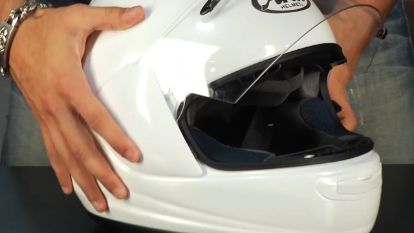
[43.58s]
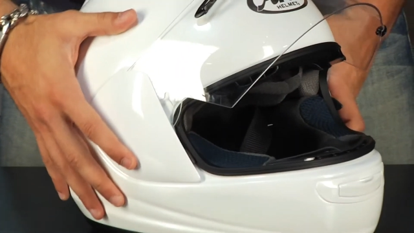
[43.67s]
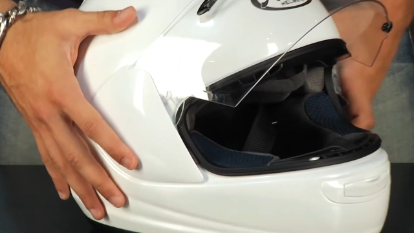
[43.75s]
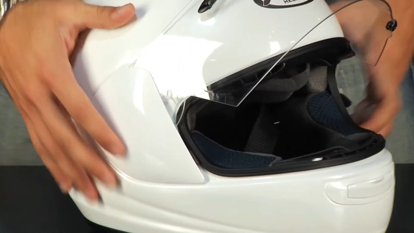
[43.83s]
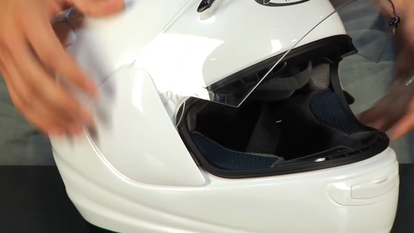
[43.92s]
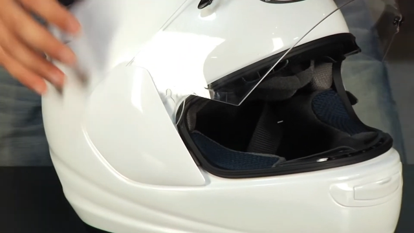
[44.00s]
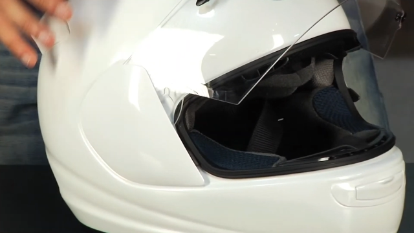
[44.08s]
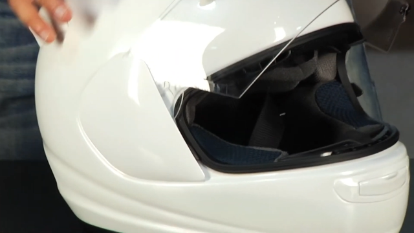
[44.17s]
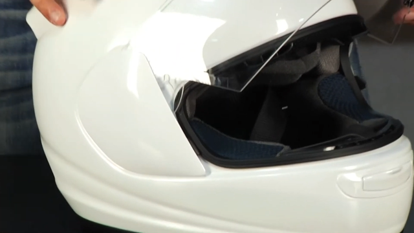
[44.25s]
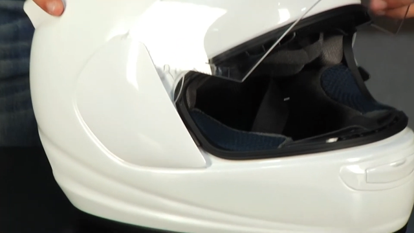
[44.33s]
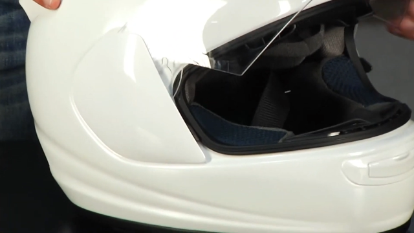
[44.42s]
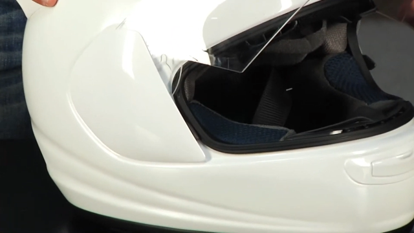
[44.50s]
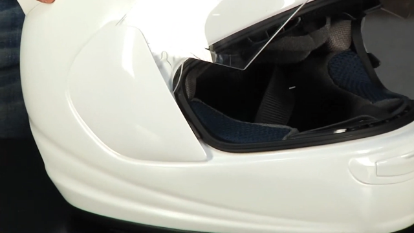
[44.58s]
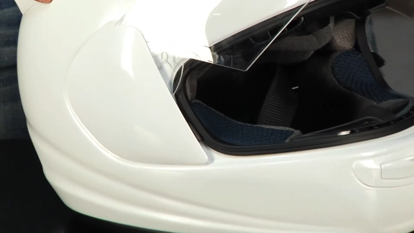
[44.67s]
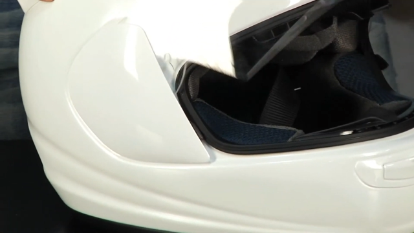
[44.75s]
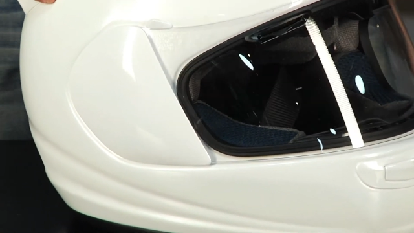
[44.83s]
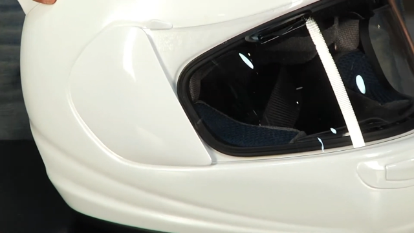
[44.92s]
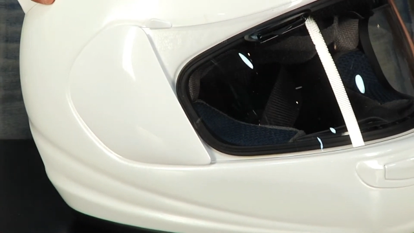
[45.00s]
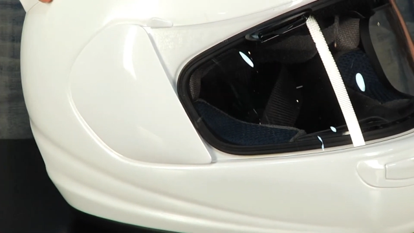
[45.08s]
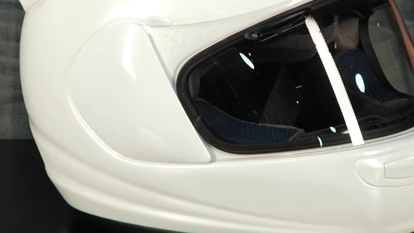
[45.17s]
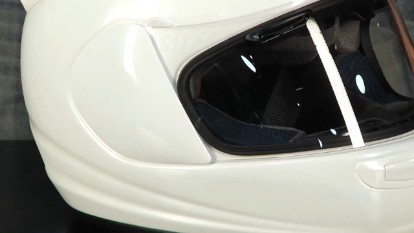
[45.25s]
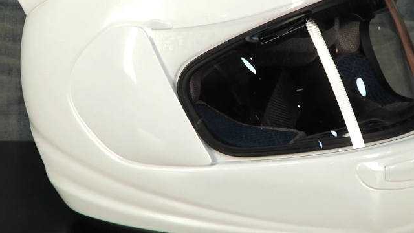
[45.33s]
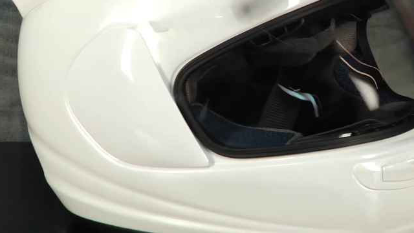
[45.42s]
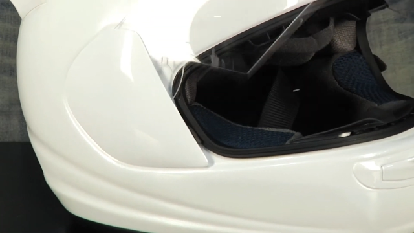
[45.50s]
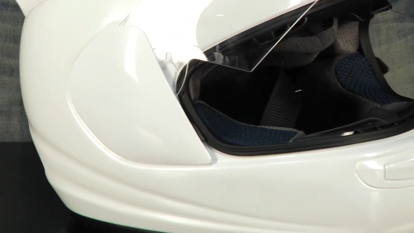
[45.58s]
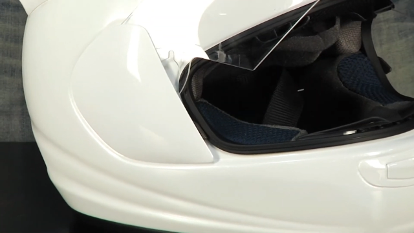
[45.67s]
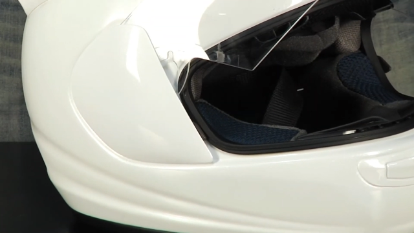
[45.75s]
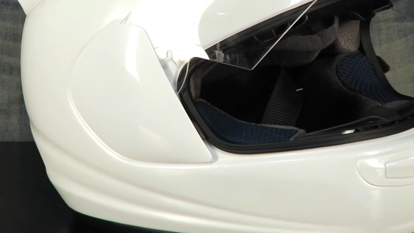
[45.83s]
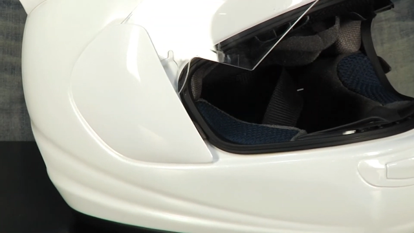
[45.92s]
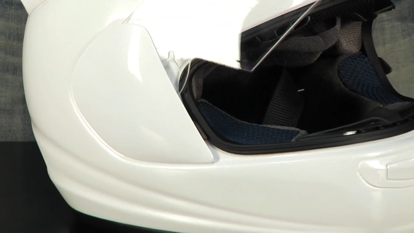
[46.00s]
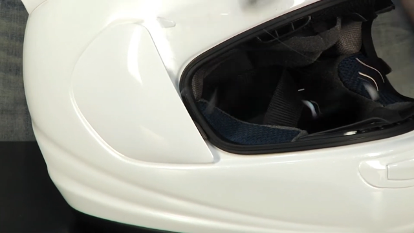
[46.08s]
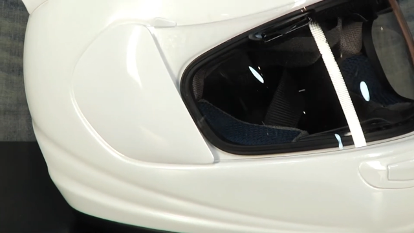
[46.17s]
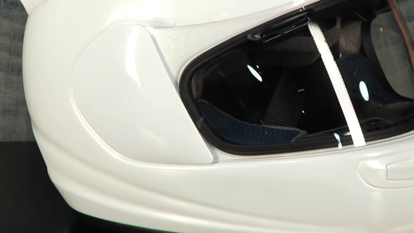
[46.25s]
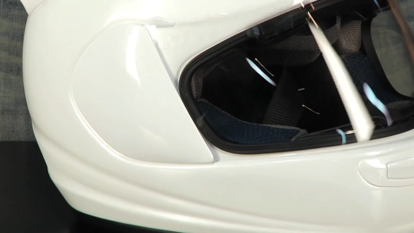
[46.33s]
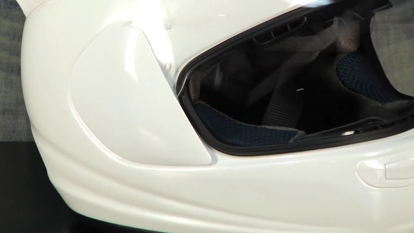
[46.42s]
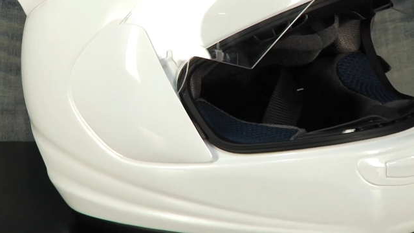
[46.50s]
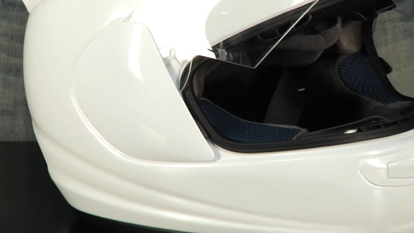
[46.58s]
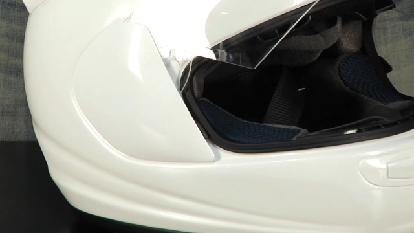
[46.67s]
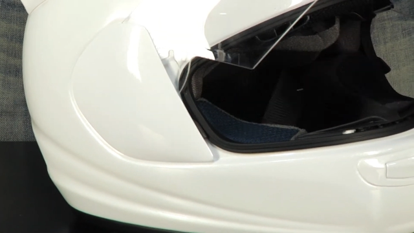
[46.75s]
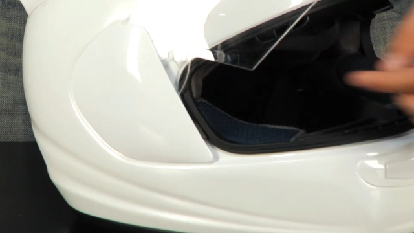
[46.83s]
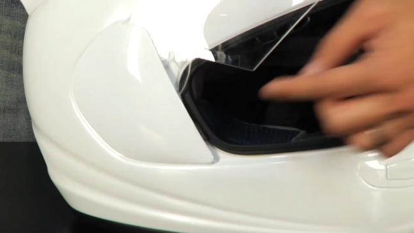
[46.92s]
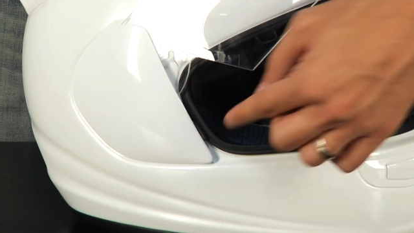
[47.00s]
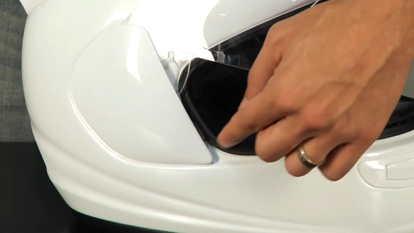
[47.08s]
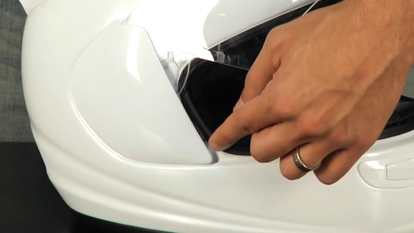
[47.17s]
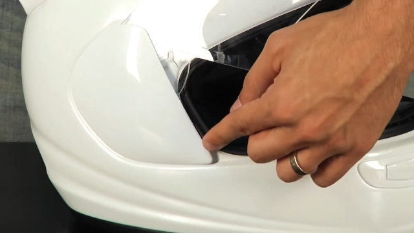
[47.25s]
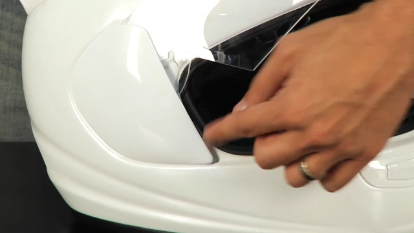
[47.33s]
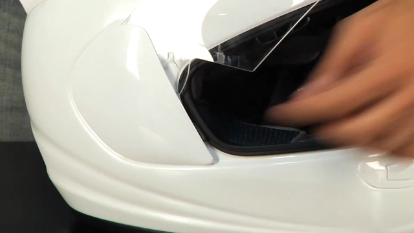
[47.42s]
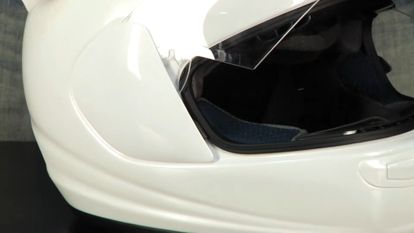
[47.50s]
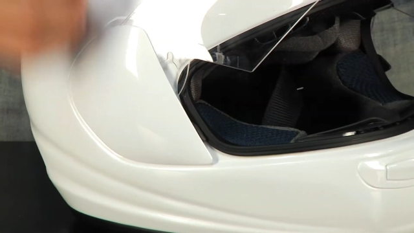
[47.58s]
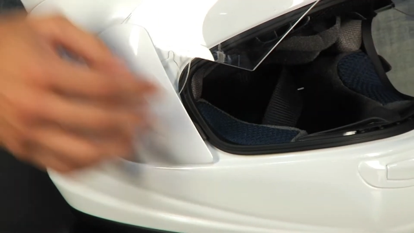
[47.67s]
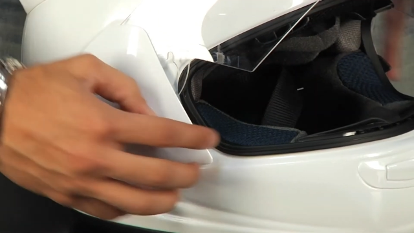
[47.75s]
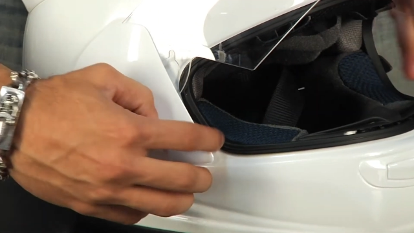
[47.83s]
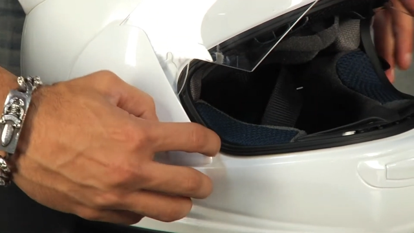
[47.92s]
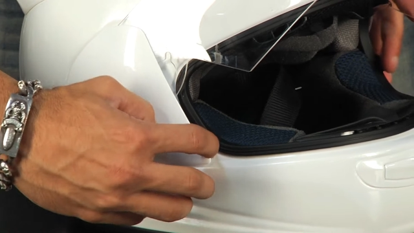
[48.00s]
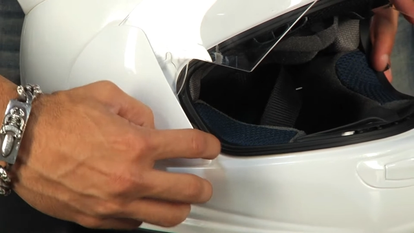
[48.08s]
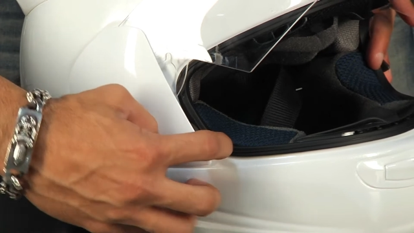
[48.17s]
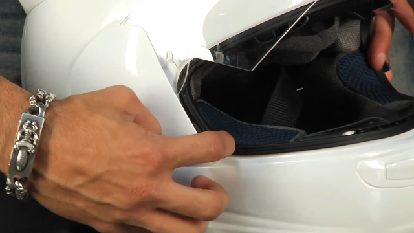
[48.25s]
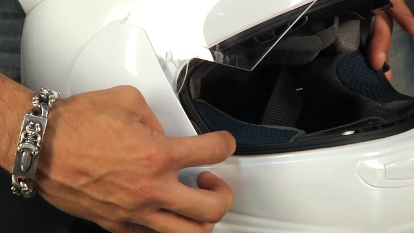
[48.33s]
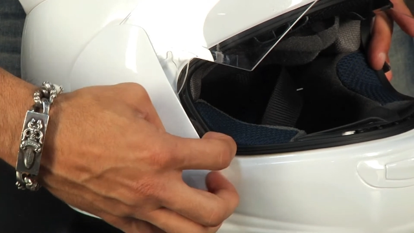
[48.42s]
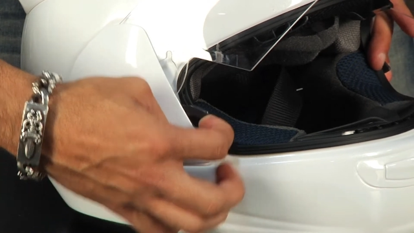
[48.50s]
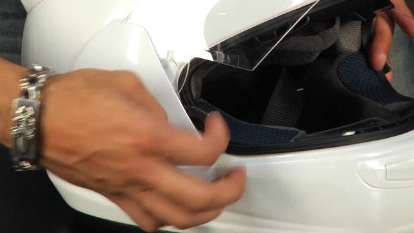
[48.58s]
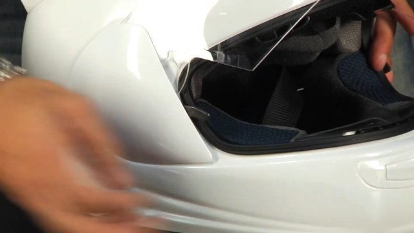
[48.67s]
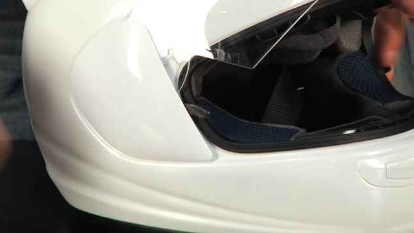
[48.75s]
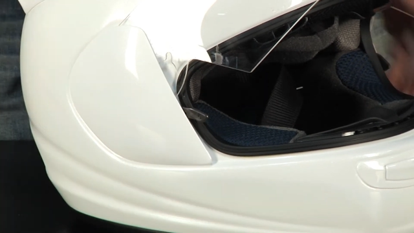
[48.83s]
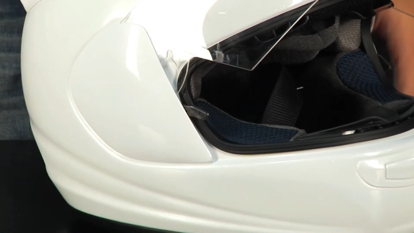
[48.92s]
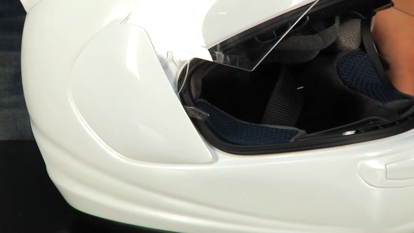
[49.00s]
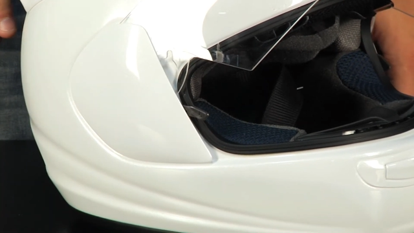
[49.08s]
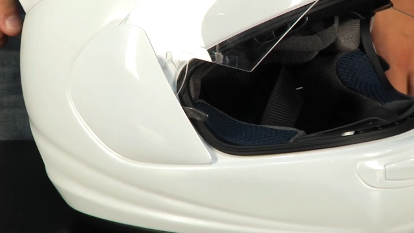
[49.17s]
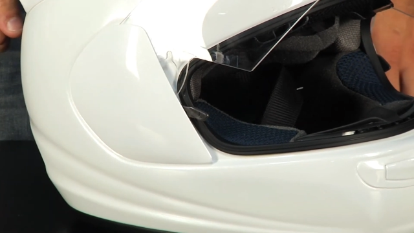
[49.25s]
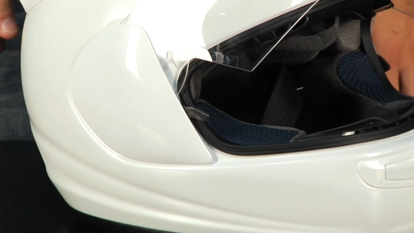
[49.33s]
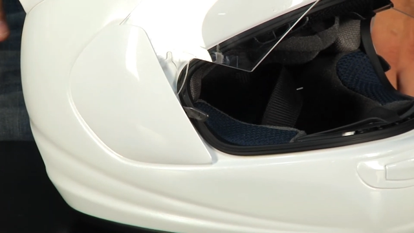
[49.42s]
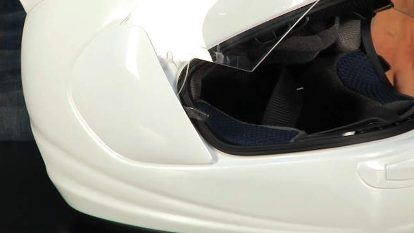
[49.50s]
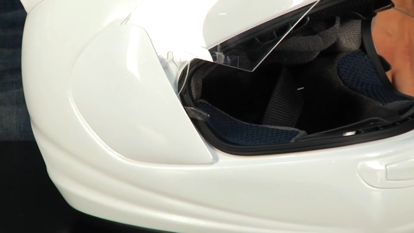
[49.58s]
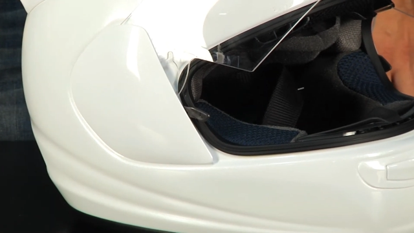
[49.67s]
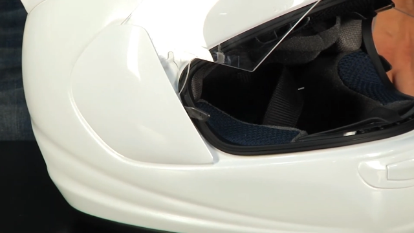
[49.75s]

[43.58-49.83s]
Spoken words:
No face is visible, so there are no lips to read.